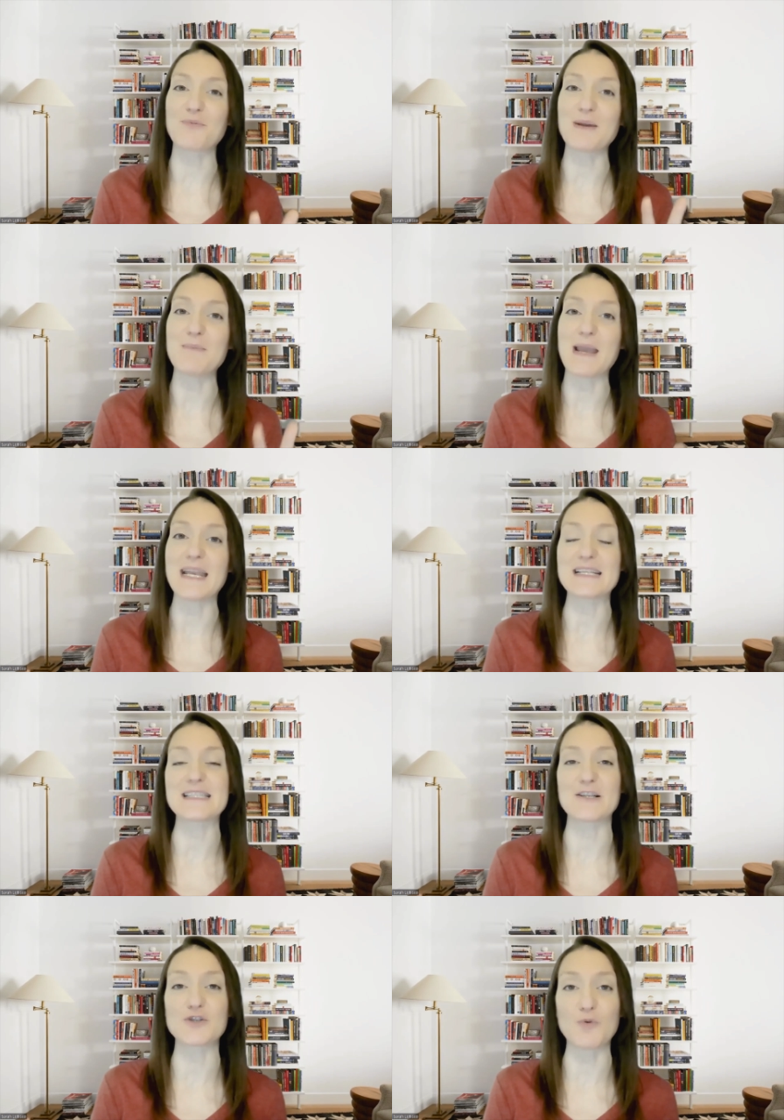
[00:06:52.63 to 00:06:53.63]
three main
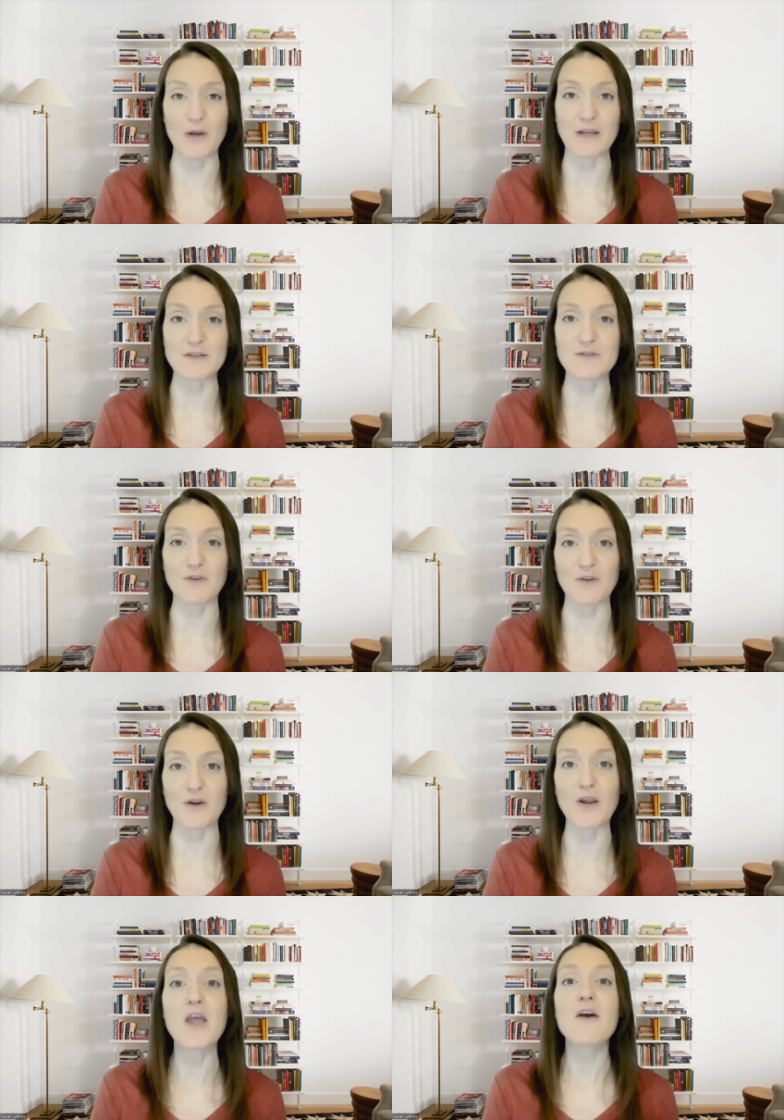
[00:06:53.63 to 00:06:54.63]
essential oils for